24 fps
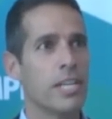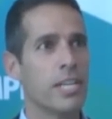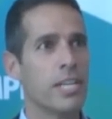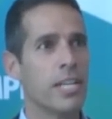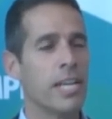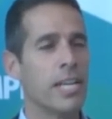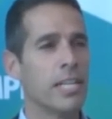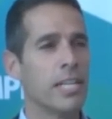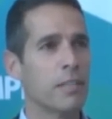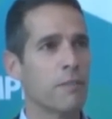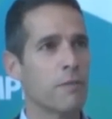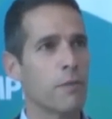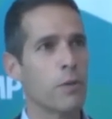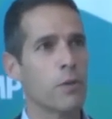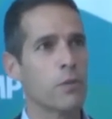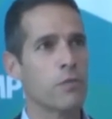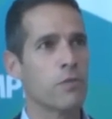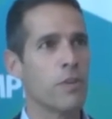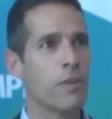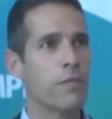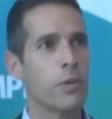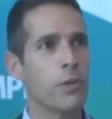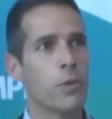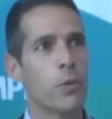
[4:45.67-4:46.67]
Getting the first
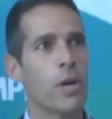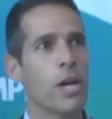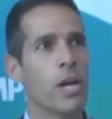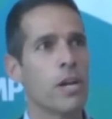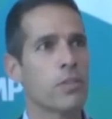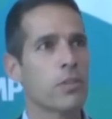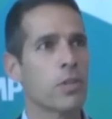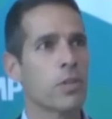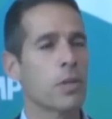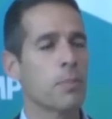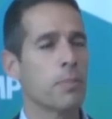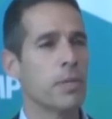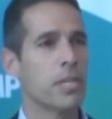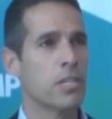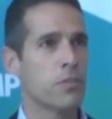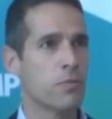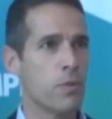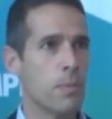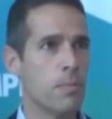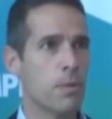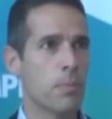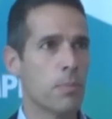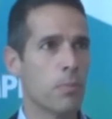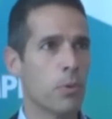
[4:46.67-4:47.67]
revenue here is going to be
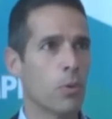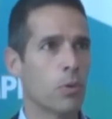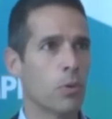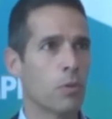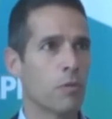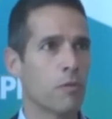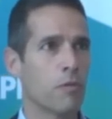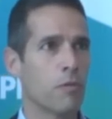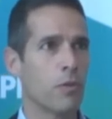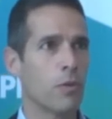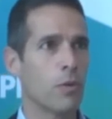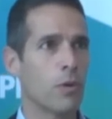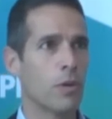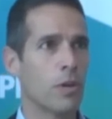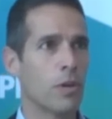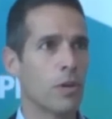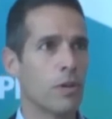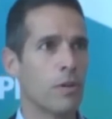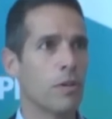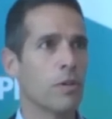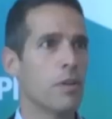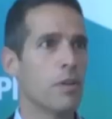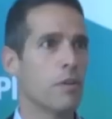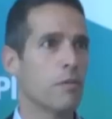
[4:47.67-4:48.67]
extremely important
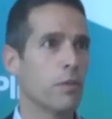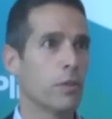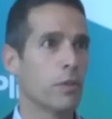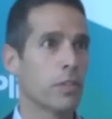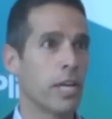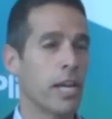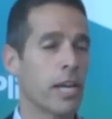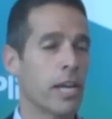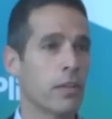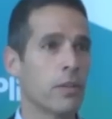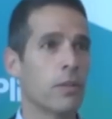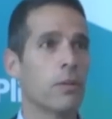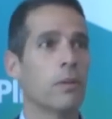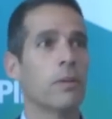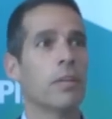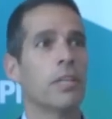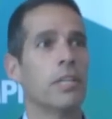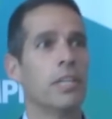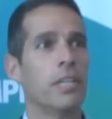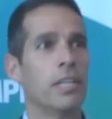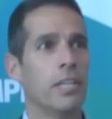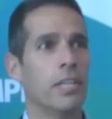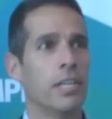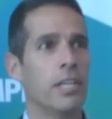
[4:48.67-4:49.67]
for Diagonal
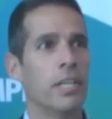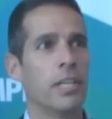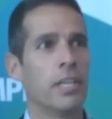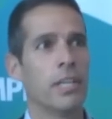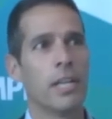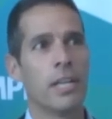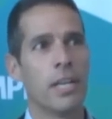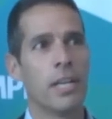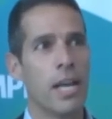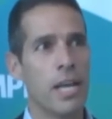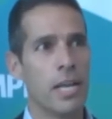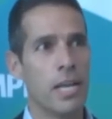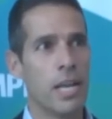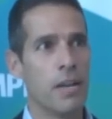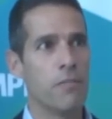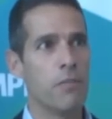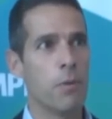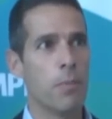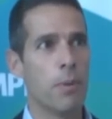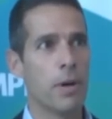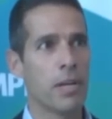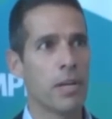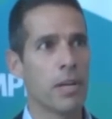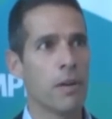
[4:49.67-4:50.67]
and
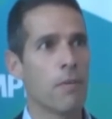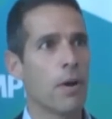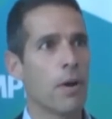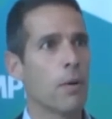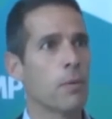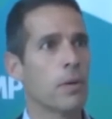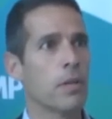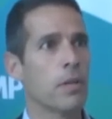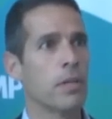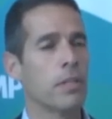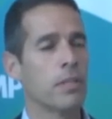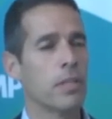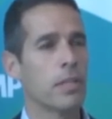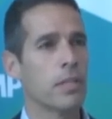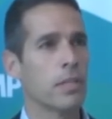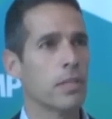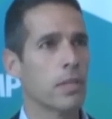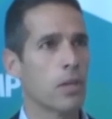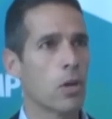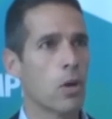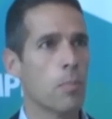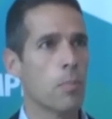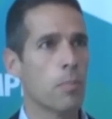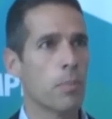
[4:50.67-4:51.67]
everybody around
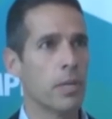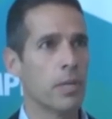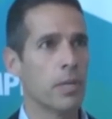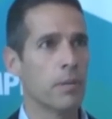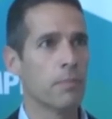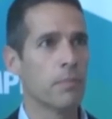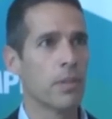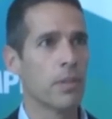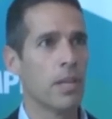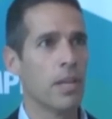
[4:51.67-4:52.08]
the company.